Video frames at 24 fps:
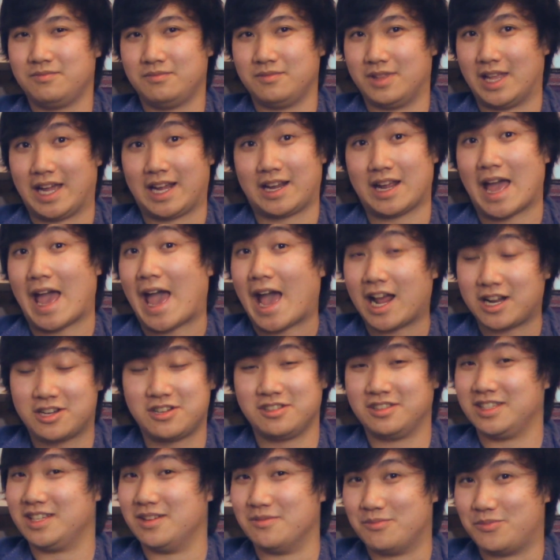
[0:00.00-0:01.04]
Like,
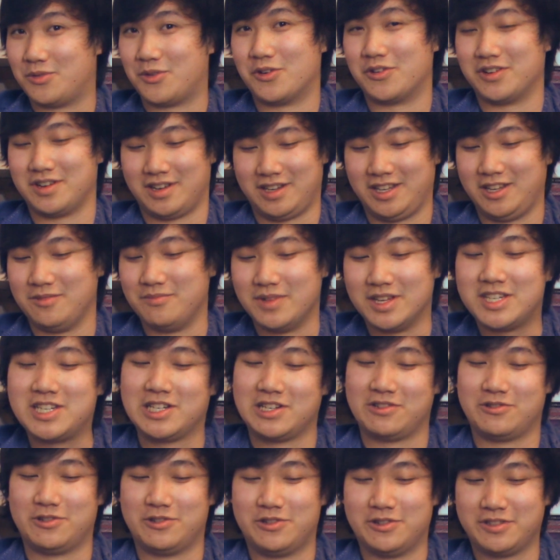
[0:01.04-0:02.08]
actually important. You miss
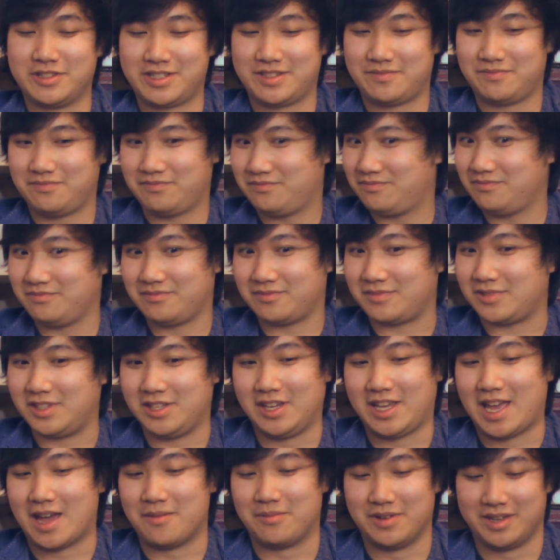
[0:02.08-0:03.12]
your rolls, you
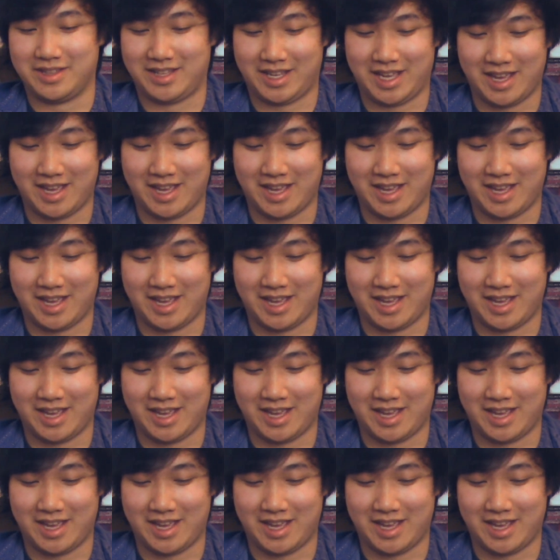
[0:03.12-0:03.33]
can't play the